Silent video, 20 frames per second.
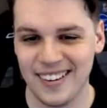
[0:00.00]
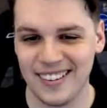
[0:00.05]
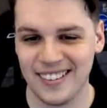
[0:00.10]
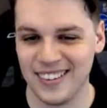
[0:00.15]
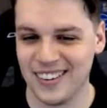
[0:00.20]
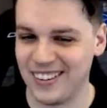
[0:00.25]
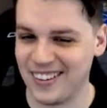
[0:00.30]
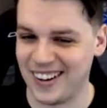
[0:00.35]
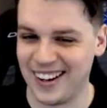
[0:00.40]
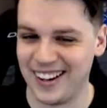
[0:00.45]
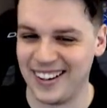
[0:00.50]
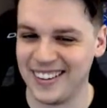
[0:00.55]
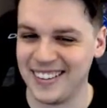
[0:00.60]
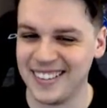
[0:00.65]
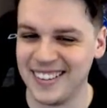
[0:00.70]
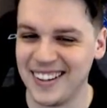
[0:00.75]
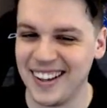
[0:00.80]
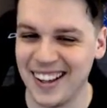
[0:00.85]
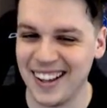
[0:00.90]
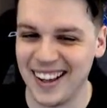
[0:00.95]
All right.
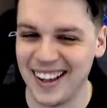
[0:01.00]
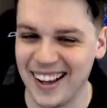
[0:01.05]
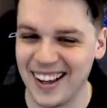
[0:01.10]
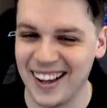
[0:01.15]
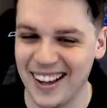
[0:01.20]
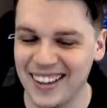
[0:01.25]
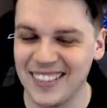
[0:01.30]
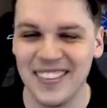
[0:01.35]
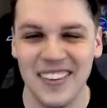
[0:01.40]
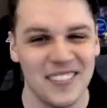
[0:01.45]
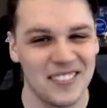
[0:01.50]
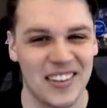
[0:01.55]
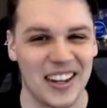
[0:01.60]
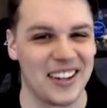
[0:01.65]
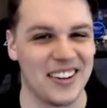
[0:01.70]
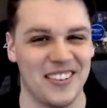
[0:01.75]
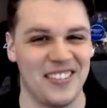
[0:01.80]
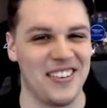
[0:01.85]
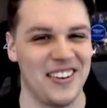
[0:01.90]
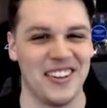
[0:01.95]
I'm
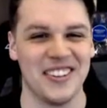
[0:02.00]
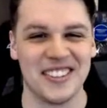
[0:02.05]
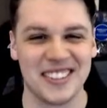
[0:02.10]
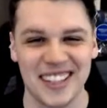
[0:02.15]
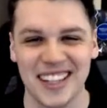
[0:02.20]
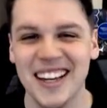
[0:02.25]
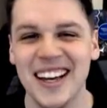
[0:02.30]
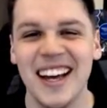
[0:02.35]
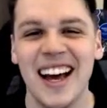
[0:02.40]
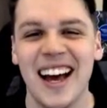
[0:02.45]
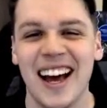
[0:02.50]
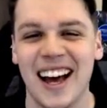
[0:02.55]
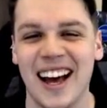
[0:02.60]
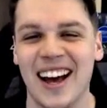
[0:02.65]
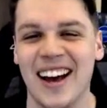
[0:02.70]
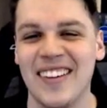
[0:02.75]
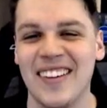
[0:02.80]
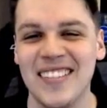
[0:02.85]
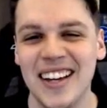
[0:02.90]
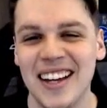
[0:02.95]
confused.
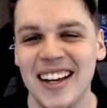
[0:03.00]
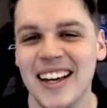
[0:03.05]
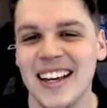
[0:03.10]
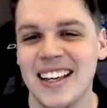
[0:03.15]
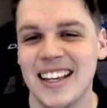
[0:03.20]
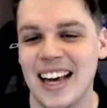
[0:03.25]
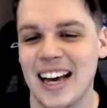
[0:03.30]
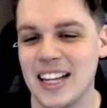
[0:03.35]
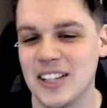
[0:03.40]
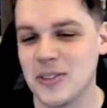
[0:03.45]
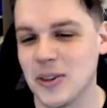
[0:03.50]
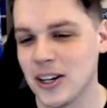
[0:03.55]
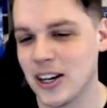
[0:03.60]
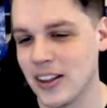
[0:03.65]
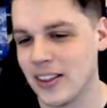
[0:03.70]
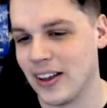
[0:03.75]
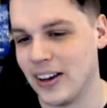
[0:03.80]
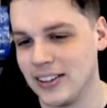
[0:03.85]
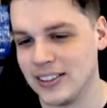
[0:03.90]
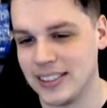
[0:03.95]
It's one
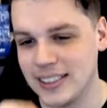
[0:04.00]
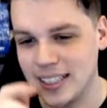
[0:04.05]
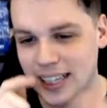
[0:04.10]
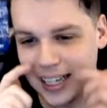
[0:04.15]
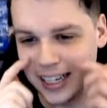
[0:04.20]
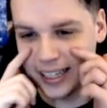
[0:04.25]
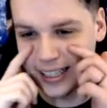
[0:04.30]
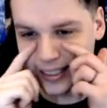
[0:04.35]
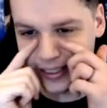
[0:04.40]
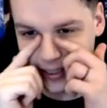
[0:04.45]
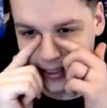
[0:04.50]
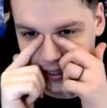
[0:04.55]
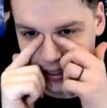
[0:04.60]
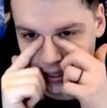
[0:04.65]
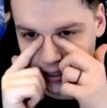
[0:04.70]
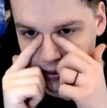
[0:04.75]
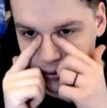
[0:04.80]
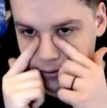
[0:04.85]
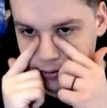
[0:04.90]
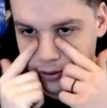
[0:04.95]
of those.
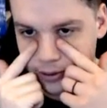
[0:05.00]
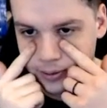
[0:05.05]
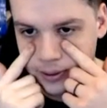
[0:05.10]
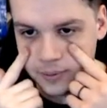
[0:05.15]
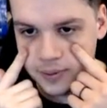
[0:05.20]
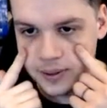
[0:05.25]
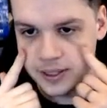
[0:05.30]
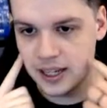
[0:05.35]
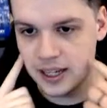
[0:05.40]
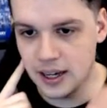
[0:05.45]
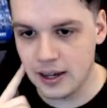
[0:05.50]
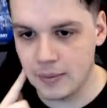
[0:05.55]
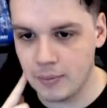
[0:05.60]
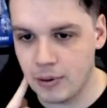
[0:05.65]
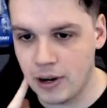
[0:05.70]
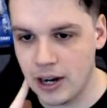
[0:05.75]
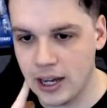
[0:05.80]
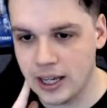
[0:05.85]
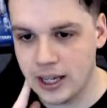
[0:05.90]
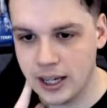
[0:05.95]
Where am I here?
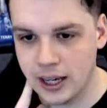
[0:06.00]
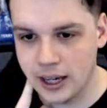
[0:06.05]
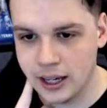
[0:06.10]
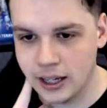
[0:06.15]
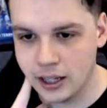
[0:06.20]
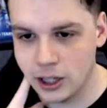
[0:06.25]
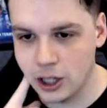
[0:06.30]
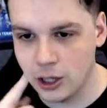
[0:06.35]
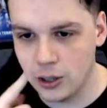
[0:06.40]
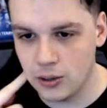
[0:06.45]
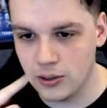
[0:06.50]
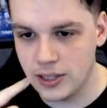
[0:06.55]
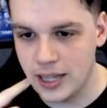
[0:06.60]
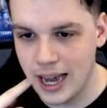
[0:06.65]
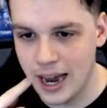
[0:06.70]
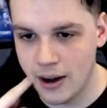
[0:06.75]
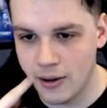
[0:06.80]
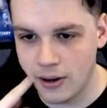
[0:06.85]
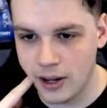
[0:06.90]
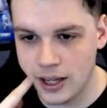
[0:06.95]
Breaking news.
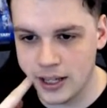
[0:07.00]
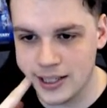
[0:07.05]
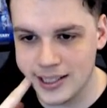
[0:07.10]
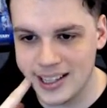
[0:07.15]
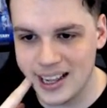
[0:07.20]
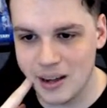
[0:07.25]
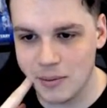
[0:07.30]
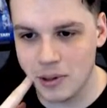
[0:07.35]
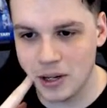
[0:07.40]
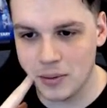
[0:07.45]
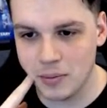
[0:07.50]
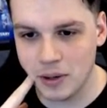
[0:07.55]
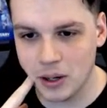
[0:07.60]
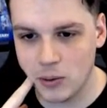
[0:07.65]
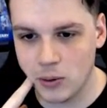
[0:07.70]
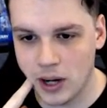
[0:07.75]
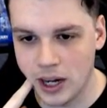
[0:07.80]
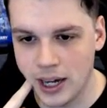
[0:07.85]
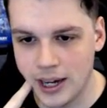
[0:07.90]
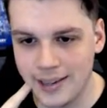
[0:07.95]
Harry Slabhead
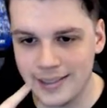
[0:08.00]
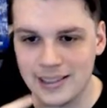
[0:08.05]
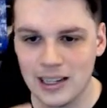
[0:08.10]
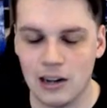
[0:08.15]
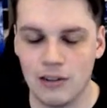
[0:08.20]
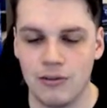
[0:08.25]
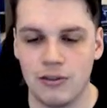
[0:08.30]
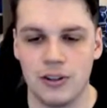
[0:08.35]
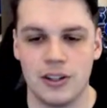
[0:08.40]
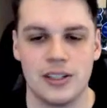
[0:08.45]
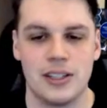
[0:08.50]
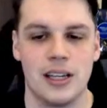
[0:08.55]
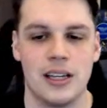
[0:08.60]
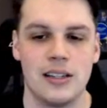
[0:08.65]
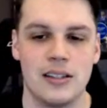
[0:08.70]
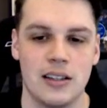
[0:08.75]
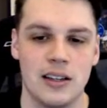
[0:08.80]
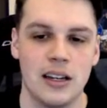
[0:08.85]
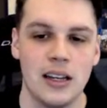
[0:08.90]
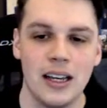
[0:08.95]
Maguire is out for the
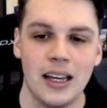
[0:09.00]
season.